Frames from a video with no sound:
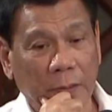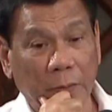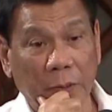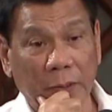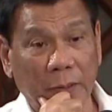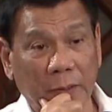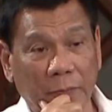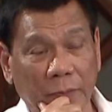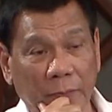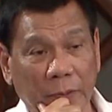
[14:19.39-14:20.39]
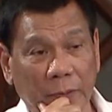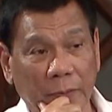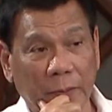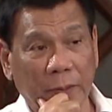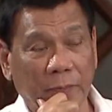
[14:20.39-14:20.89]
will take it from there.
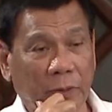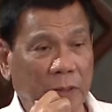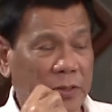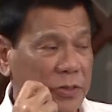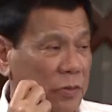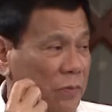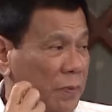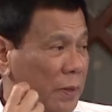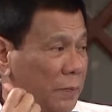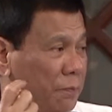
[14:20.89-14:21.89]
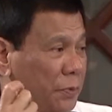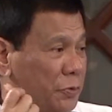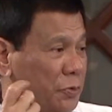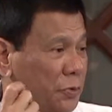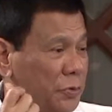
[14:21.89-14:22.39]
I have a list of
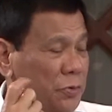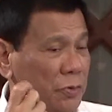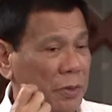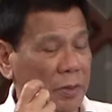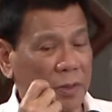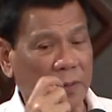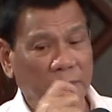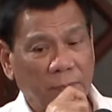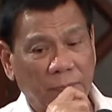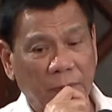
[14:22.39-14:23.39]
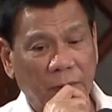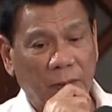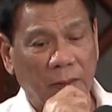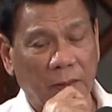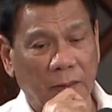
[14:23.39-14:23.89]
persons who are
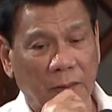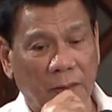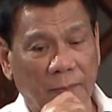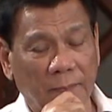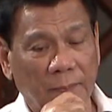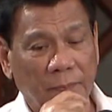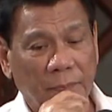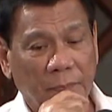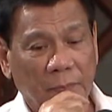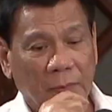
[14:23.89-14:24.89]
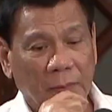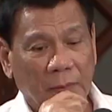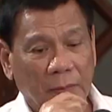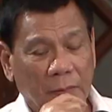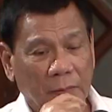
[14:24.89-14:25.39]
in the,
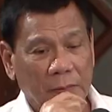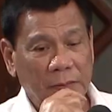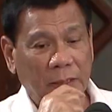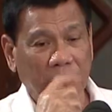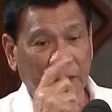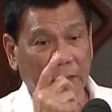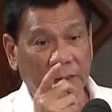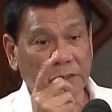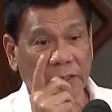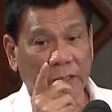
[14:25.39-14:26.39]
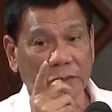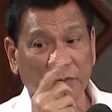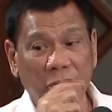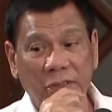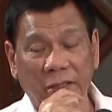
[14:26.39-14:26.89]
sadly, these guys
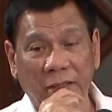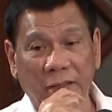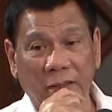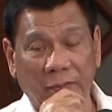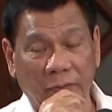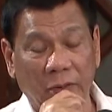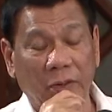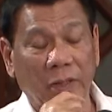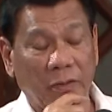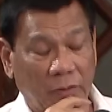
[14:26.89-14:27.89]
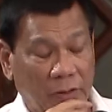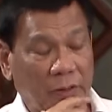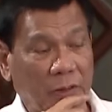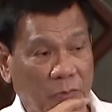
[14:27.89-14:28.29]
were assigned in Davao, and I know that he